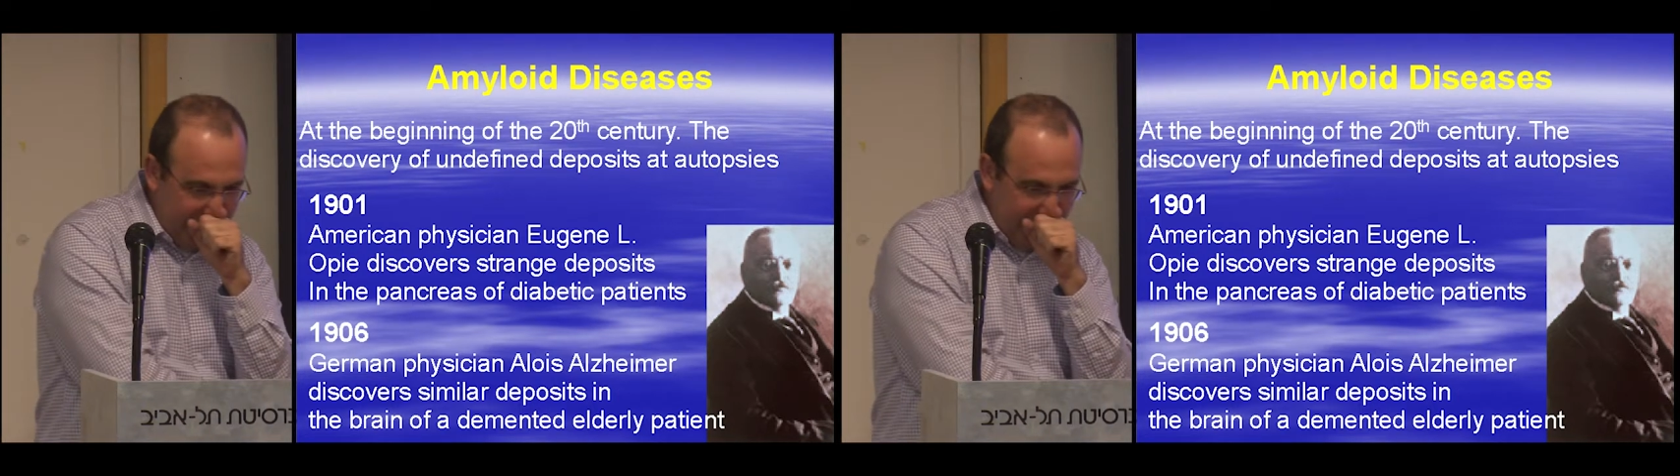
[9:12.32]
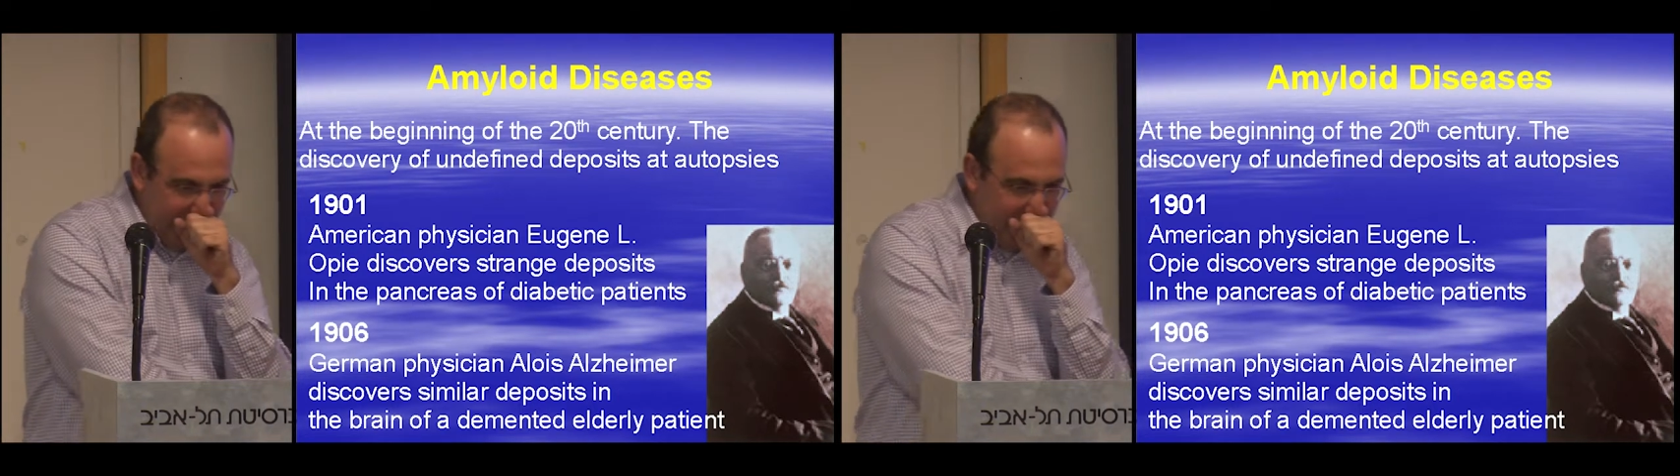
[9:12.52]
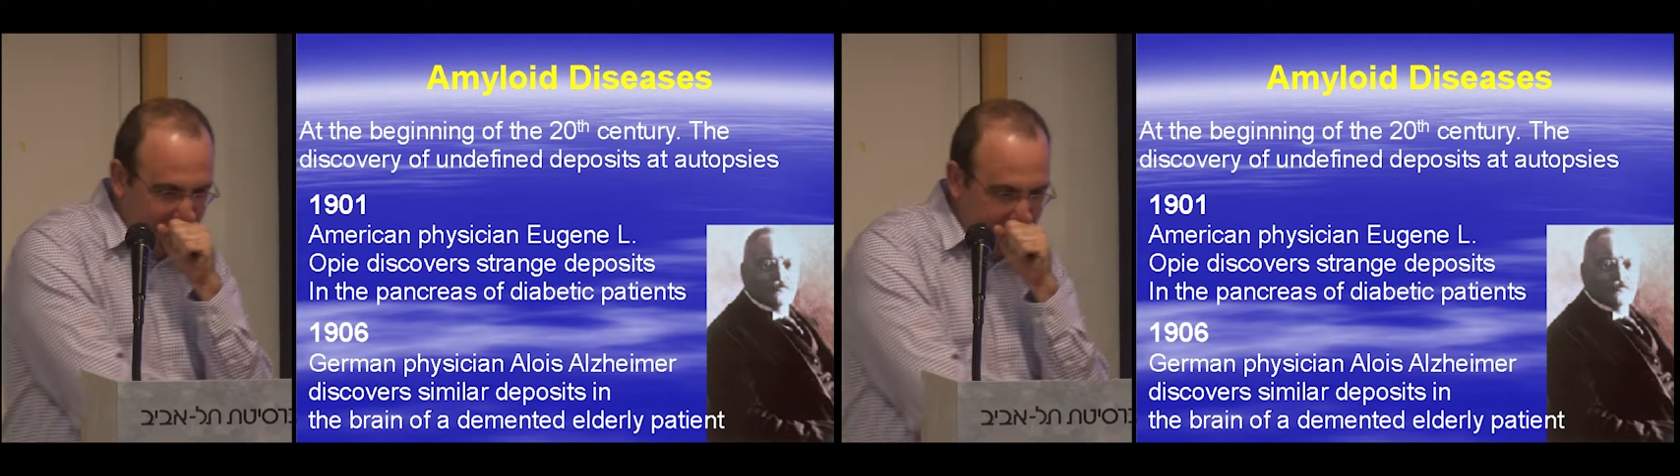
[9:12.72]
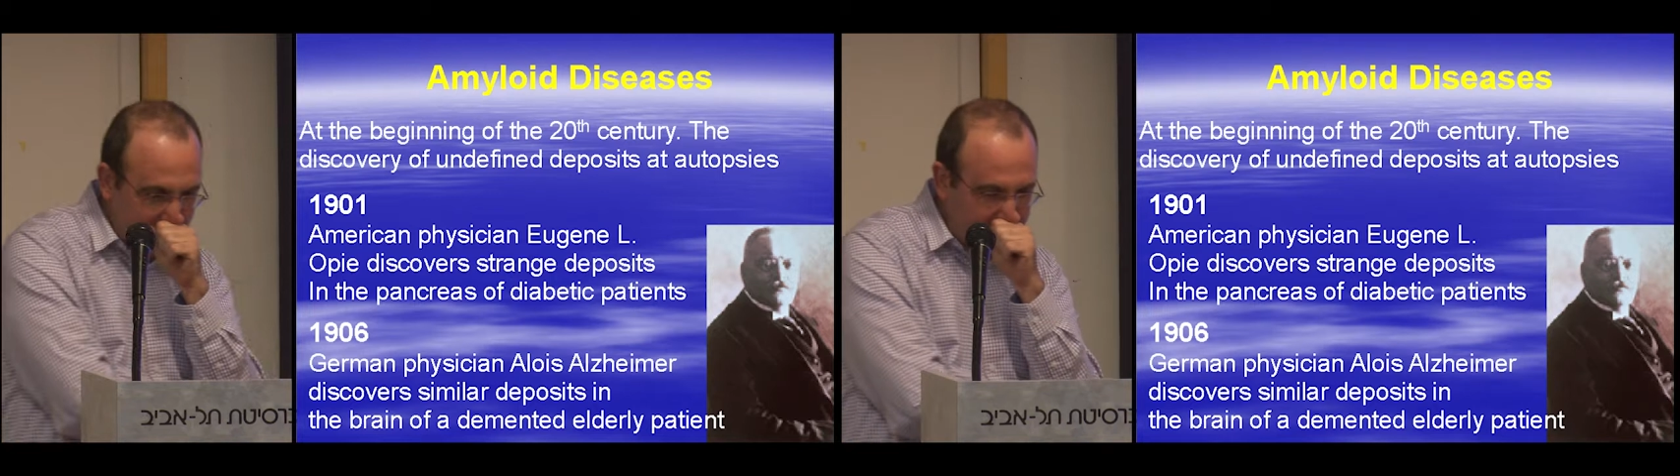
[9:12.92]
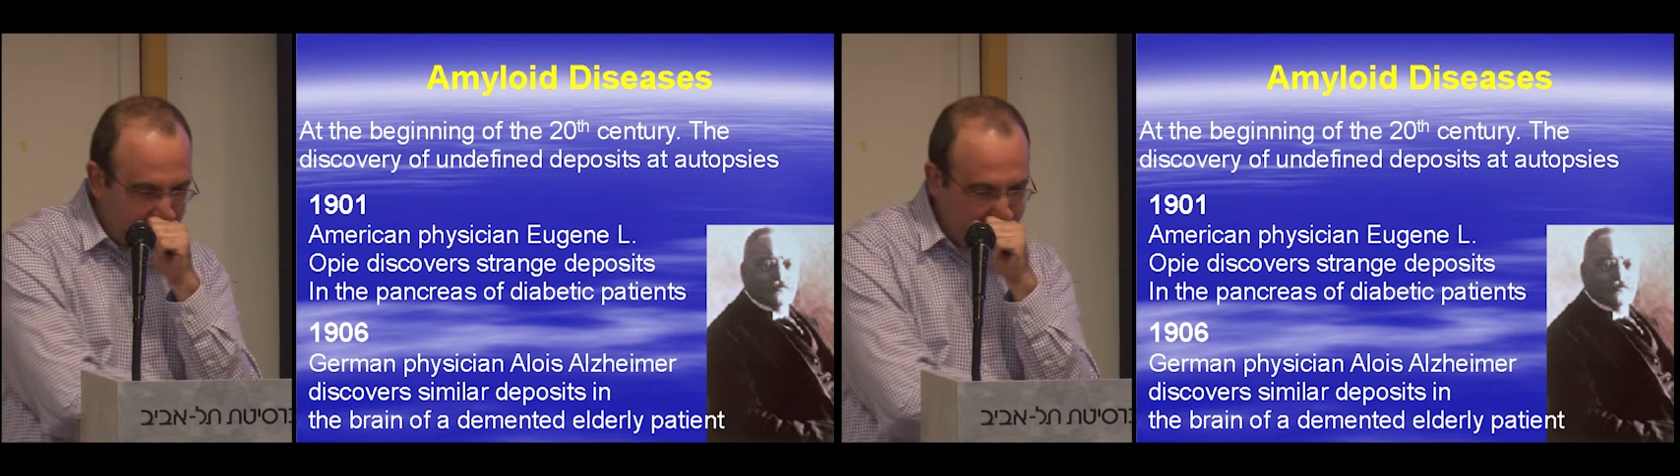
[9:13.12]
in
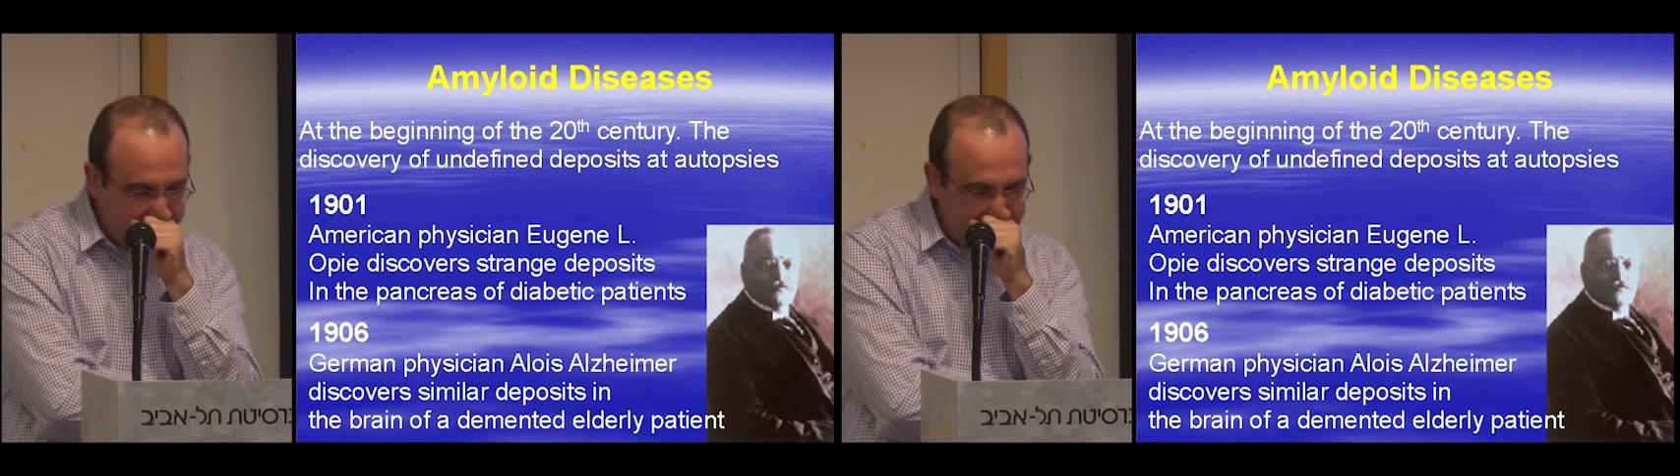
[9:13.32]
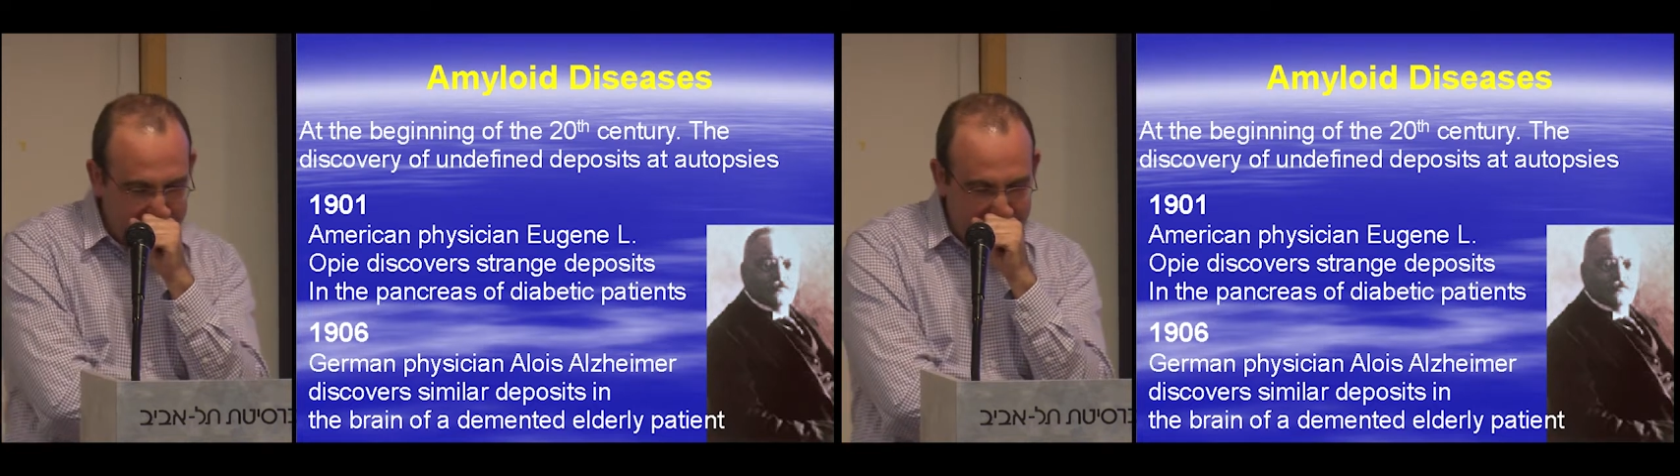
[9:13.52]
biology with